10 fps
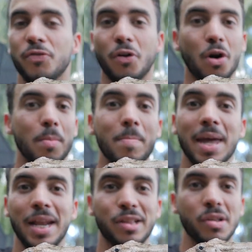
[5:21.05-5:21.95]
for
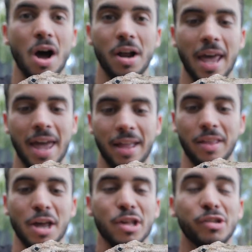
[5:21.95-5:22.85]
minutes on
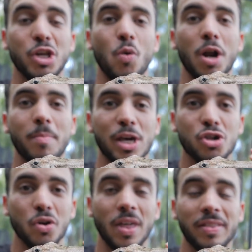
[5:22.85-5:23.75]
end. So you want to make
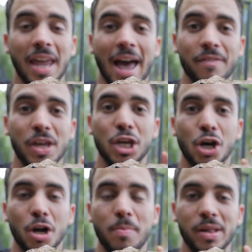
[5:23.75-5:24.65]
sure that they have a
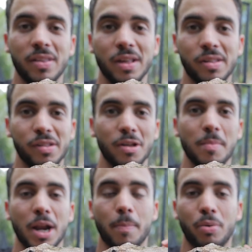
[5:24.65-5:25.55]
good misting system
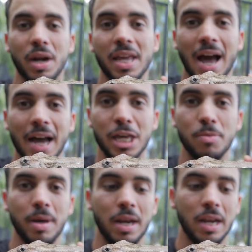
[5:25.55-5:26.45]
and a pretty high
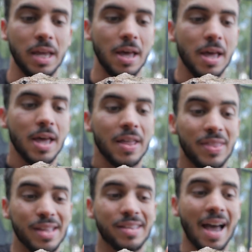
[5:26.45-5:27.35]
humidity.
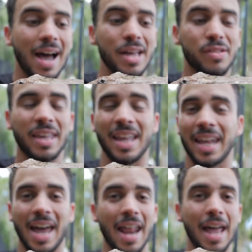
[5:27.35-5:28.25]
These guys can
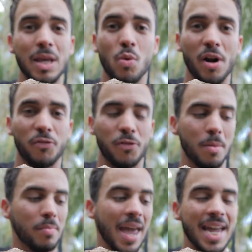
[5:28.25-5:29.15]
get anywhere
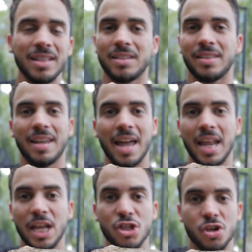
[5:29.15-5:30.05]
from 8 to 10
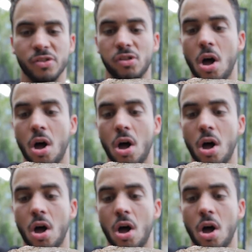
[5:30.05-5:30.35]
inches